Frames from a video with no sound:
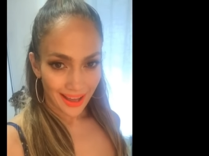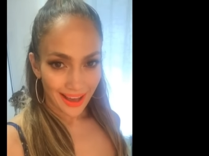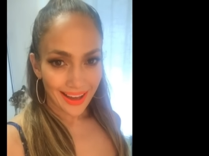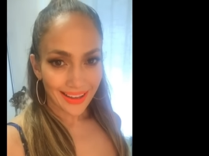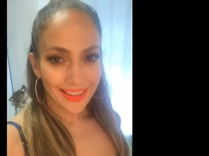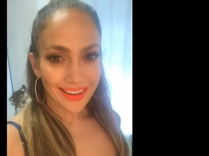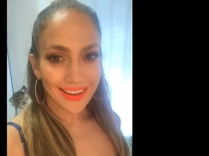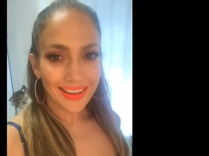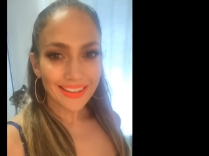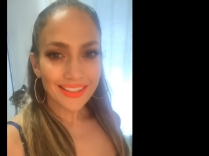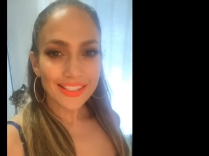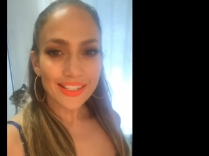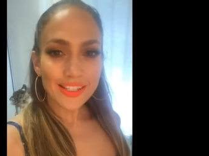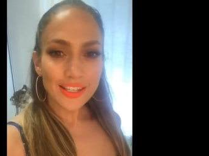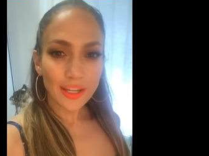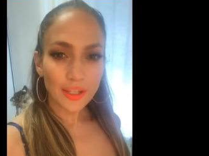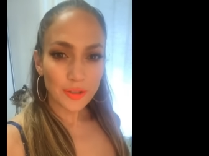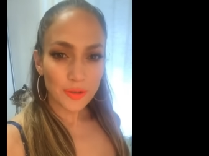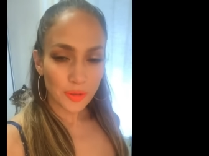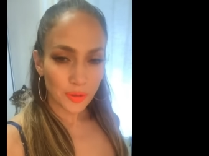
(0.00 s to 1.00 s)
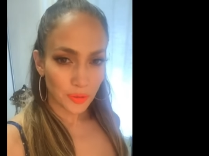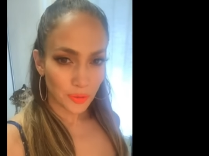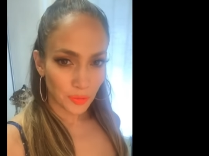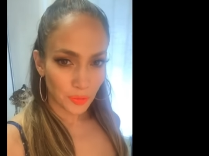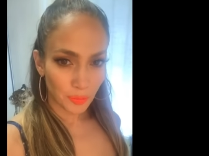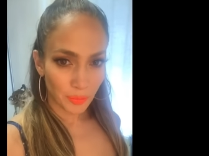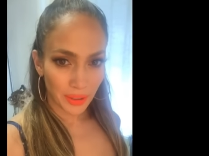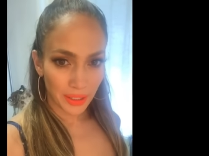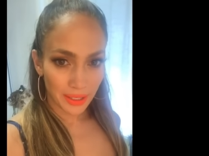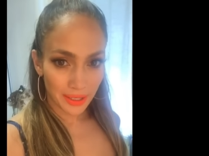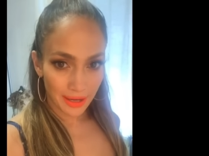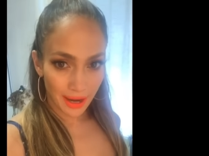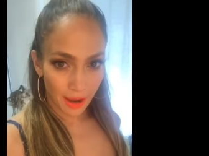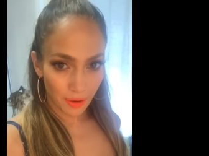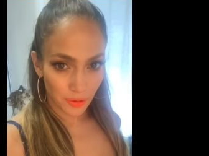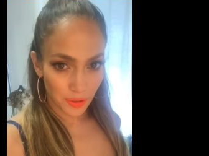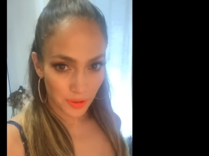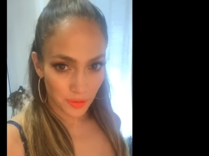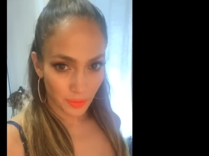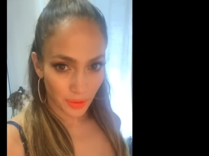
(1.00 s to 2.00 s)
Hi guys, stay tuned. Big
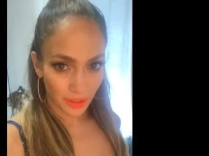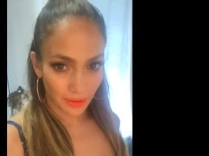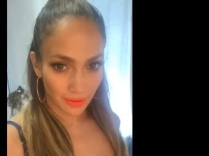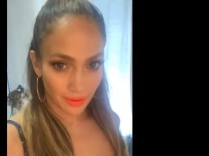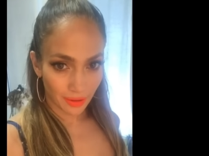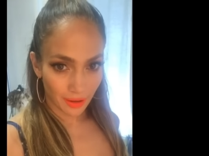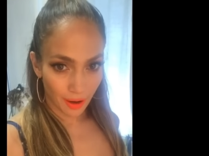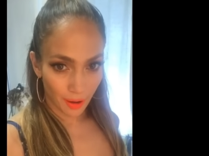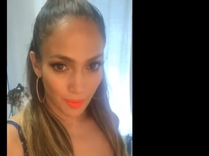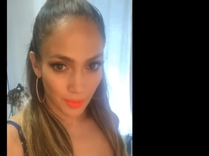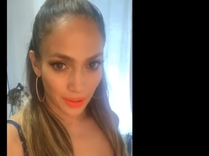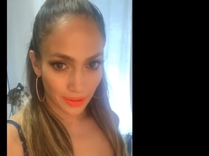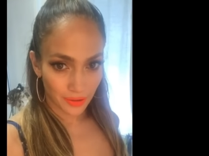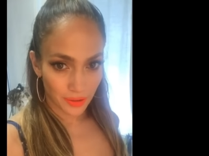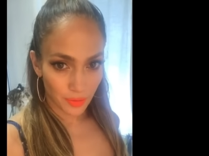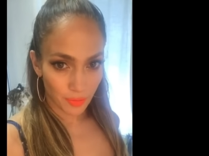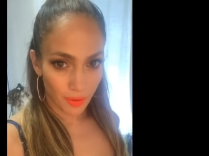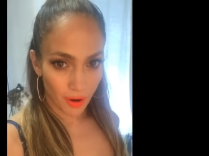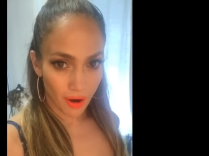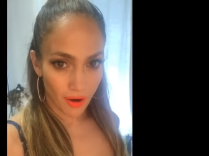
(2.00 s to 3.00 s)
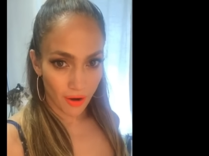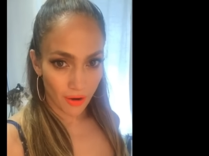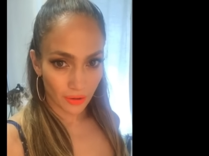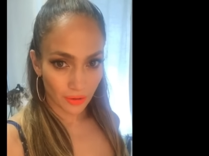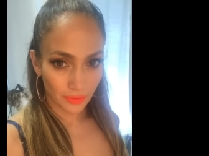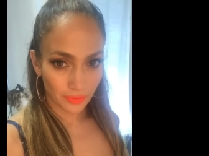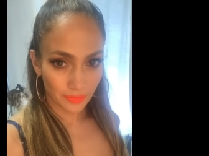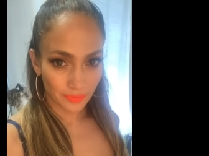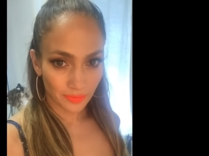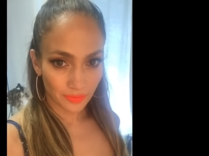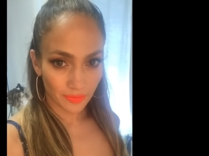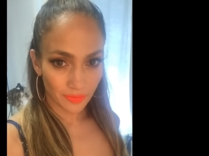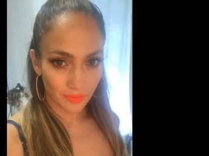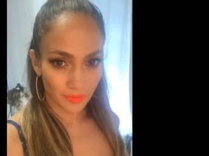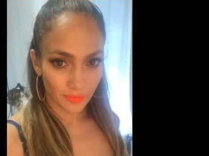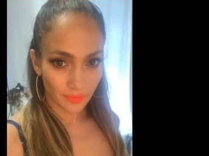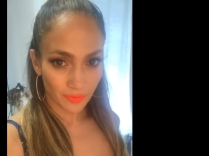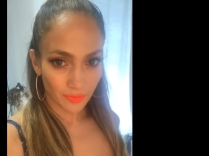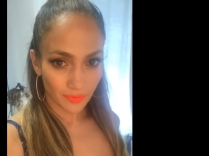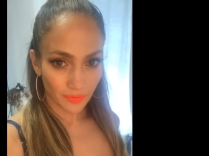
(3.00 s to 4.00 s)
announcement coming tomorrow
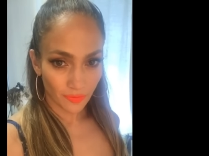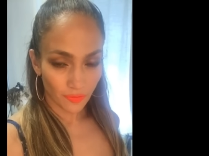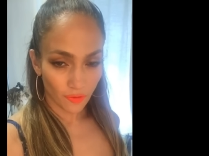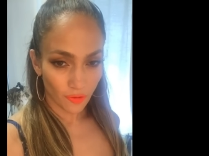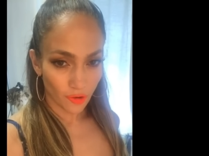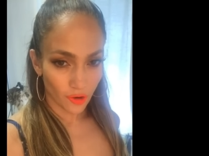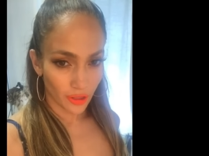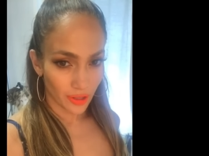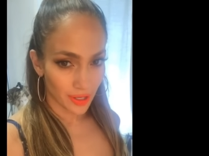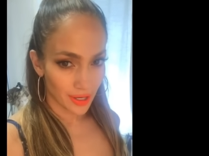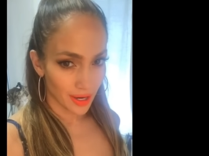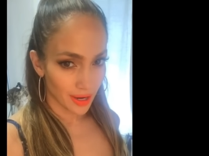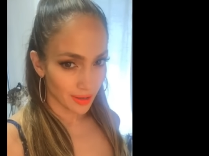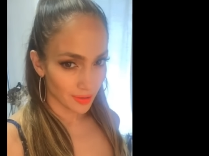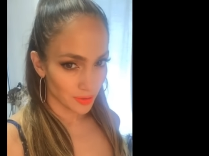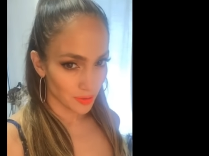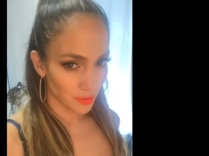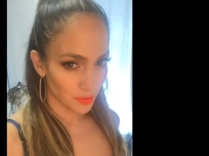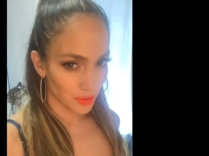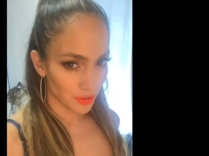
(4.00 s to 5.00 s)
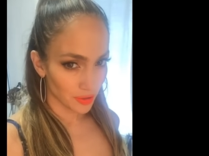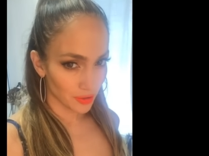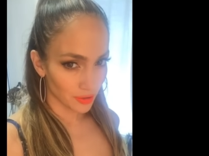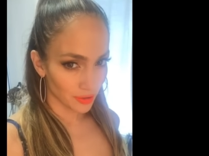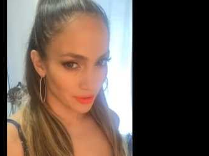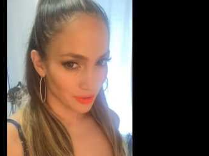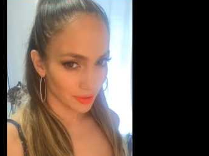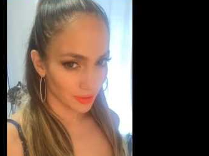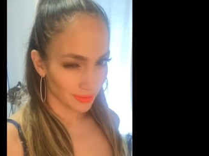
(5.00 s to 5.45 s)
for the dance world.